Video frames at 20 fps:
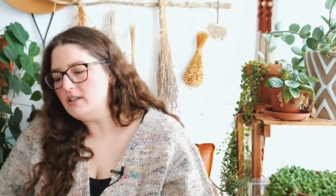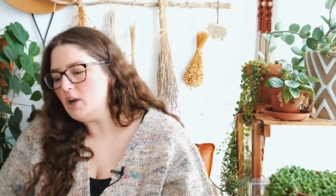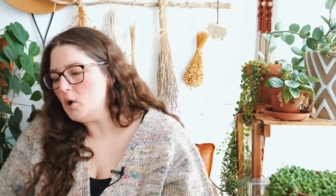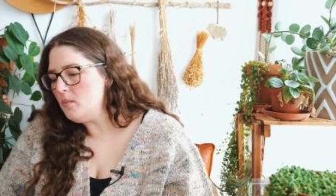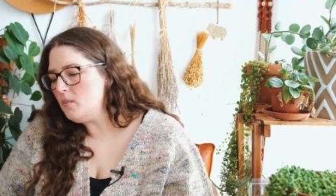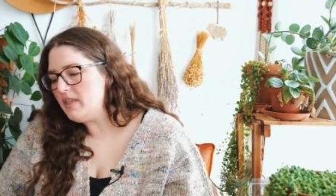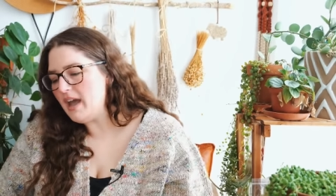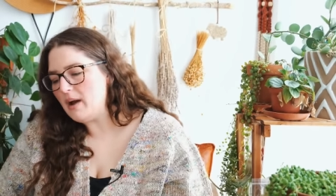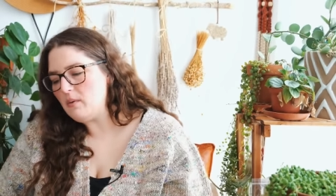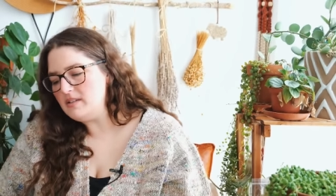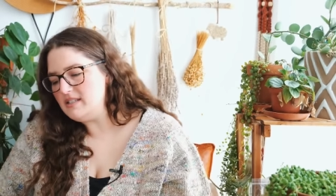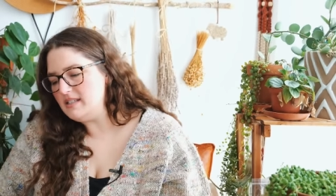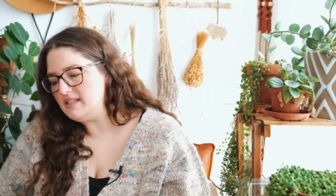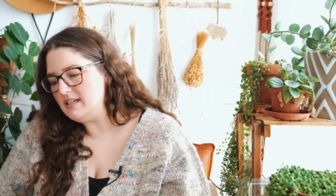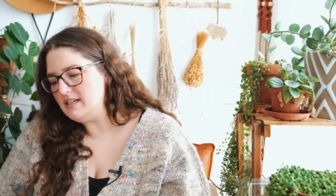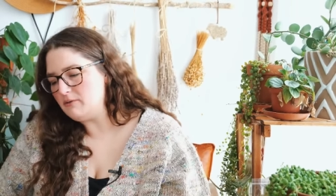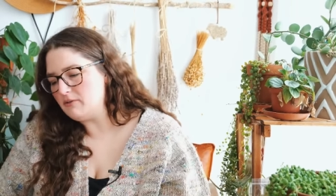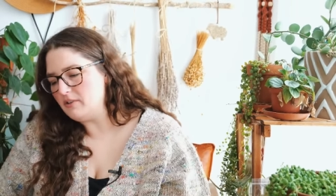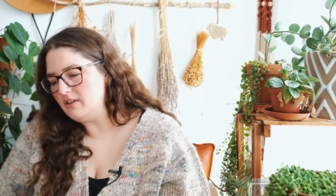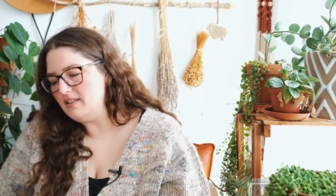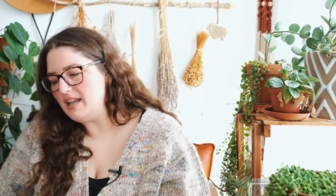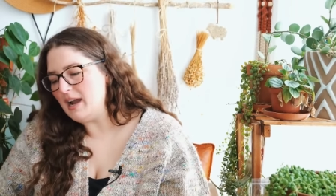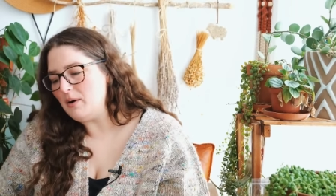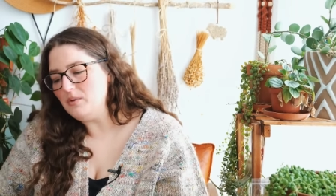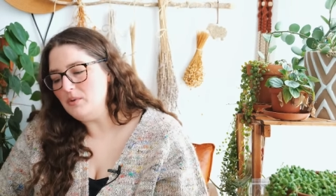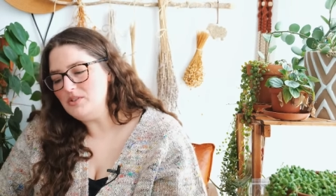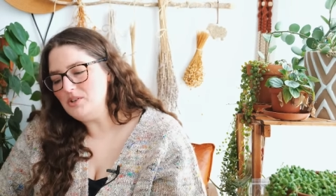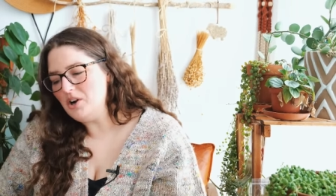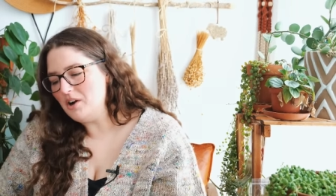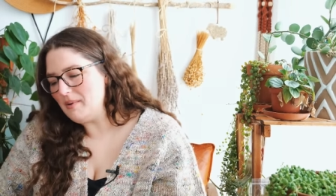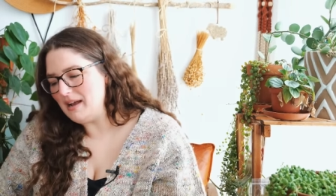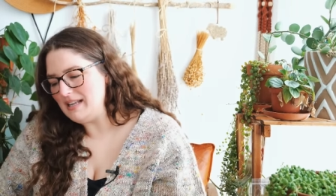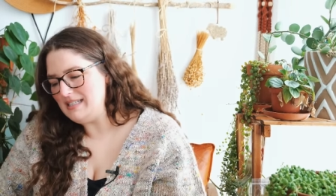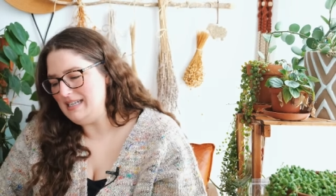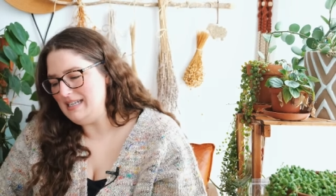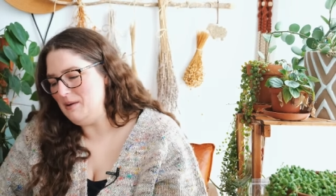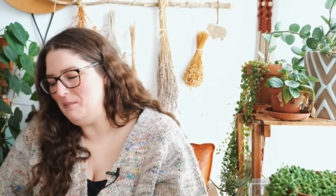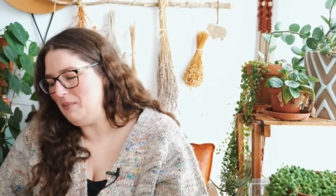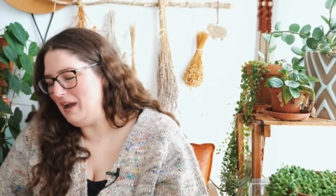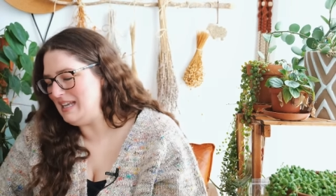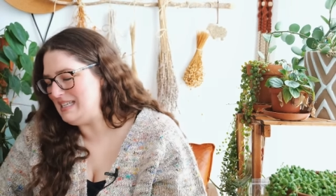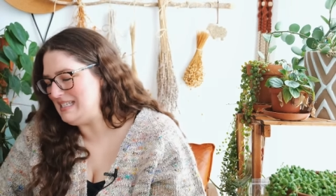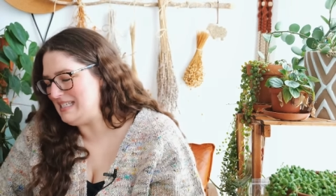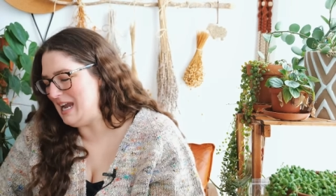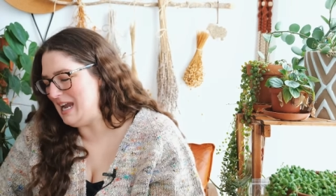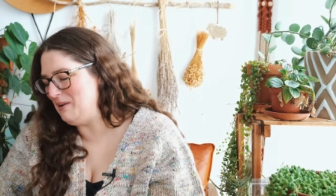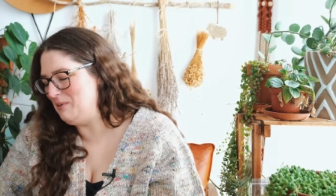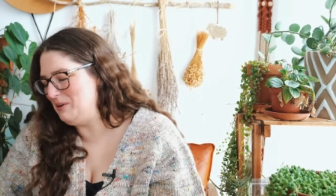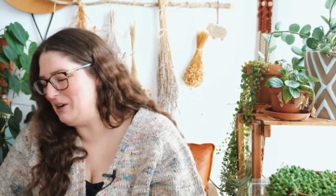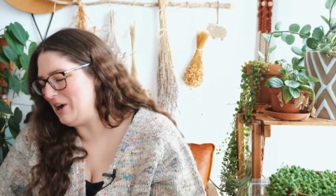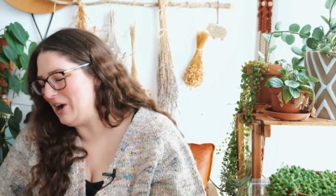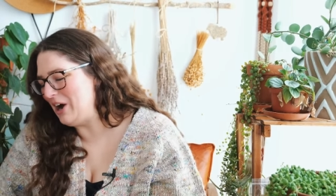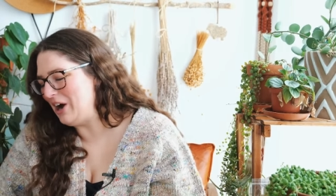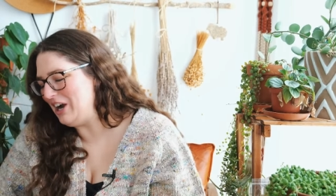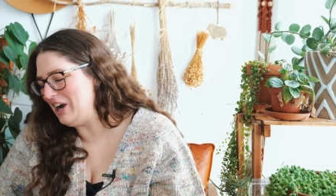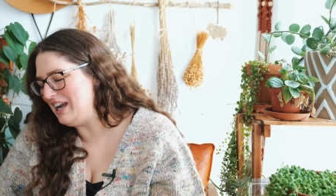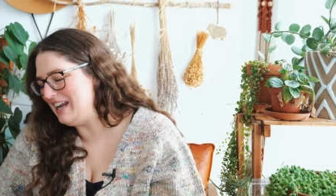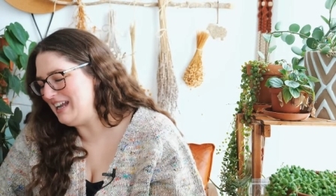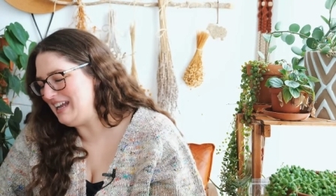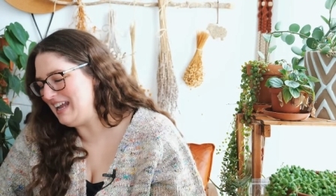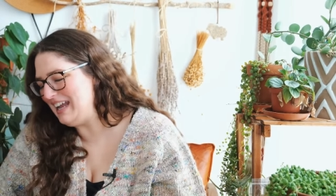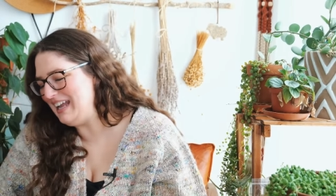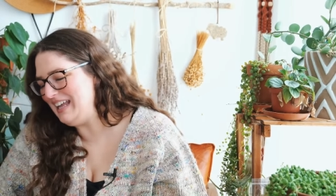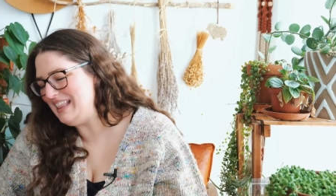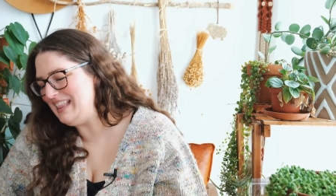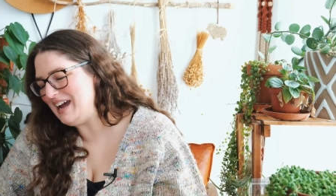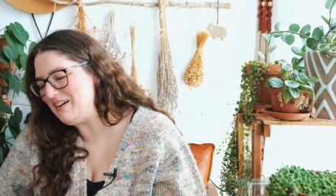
nope, that was not my step-by-step cardigan.